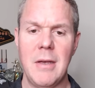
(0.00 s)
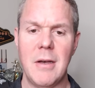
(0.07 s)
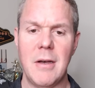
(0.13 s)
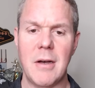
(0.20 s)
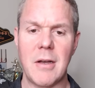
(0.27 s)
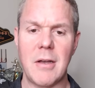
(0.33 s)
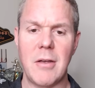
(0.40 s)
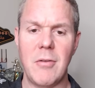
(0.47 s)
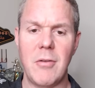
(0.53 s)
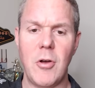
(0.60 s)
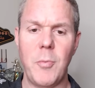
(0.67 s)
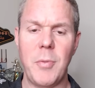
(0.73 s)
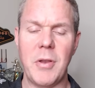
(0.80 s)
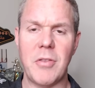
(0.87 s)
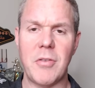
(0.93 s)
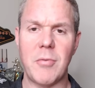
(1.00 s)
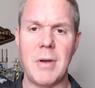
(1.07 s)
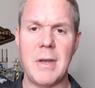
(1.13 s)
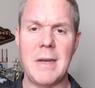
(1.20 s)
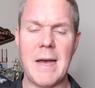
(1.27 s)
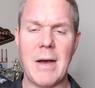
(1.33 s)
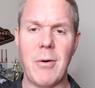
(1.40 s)
Uh, open
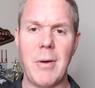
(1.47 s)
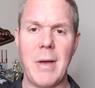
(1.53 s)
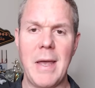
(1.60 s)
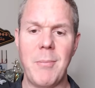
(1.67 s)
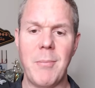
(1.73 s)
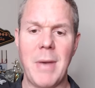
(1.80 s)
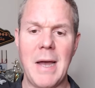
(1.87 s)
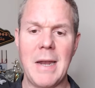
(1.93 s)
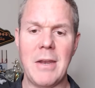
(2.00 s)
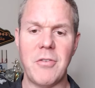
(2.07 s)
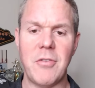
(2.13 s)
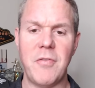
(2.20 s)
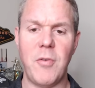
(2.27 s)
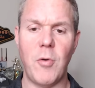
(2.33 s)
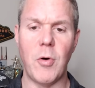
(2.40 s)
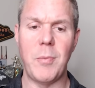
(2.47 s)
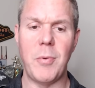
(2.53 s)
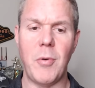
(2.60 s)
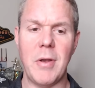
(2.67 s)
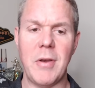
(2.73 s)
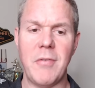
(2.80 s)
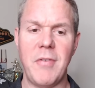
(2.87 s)
three, now a minus four
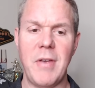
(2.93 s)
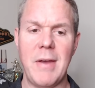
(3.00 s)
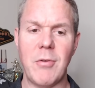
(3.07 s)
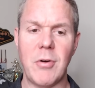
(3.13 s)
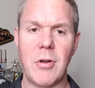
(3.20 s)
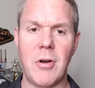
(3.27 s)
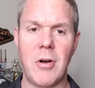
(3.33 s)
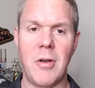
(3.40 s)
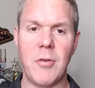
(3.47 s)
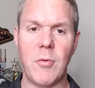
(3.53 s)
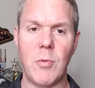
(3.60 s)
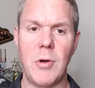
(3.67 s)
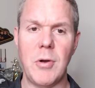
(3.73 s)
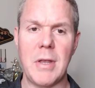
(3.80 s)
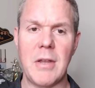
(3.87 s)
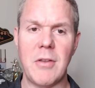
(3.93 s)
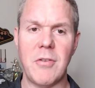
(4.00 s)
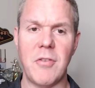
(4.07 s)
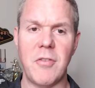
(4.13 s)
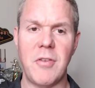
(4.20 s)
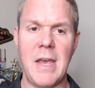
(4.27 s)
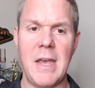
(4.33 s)
point favorite on the road against
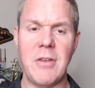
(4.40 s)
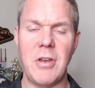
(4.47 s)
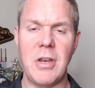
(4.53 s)
the Saints.